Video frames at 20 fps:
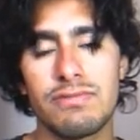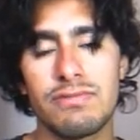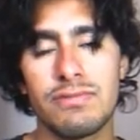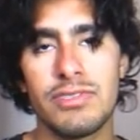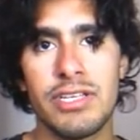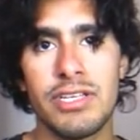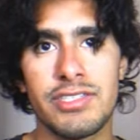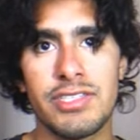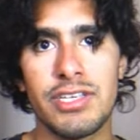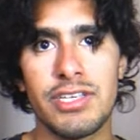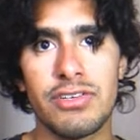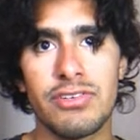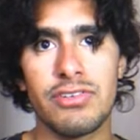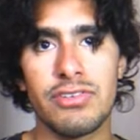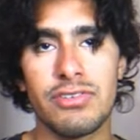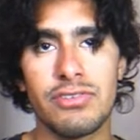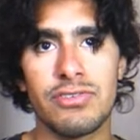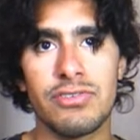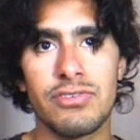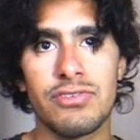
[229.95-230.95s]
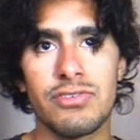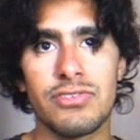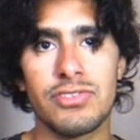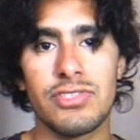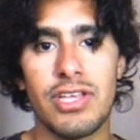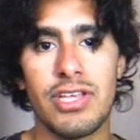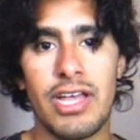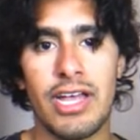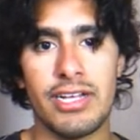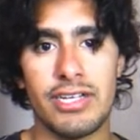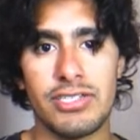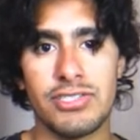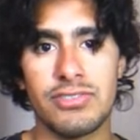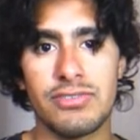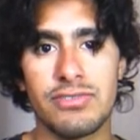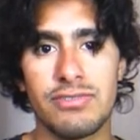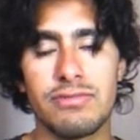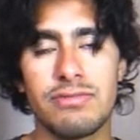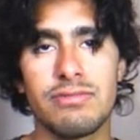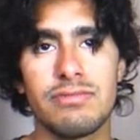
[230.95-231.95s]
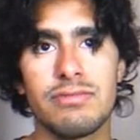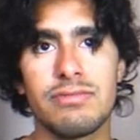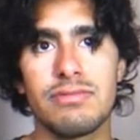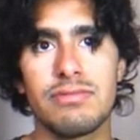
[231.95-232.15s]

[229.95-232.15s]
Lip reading: the asynchronous action